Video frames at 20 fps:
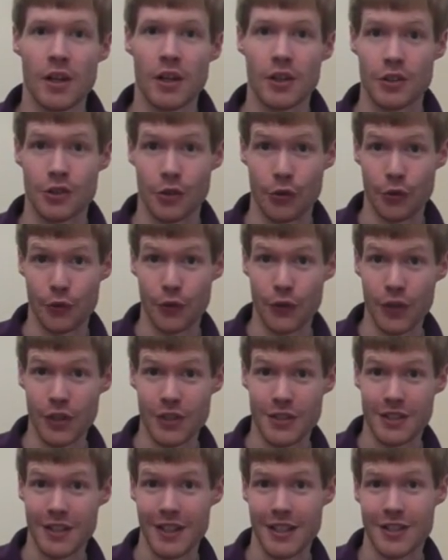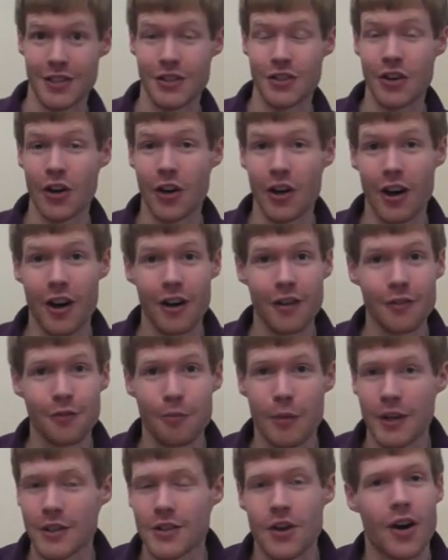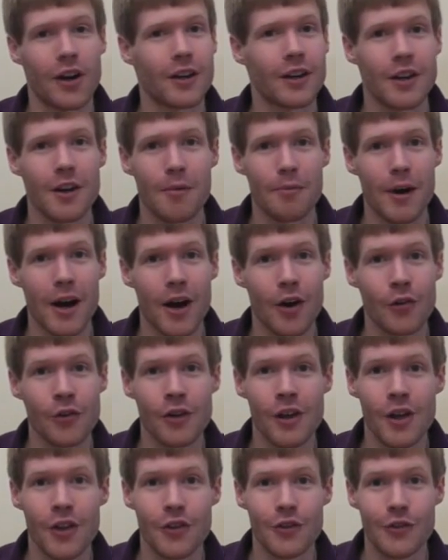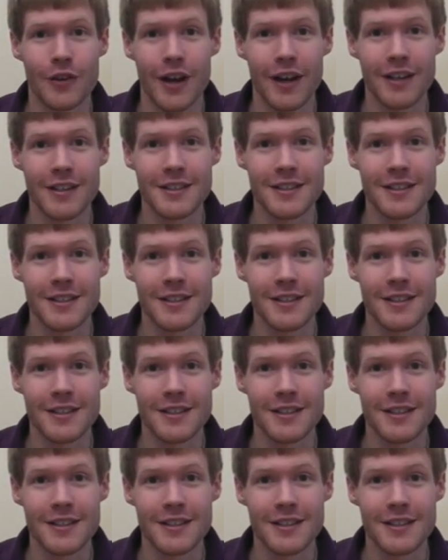So first, let's start off by talking about the United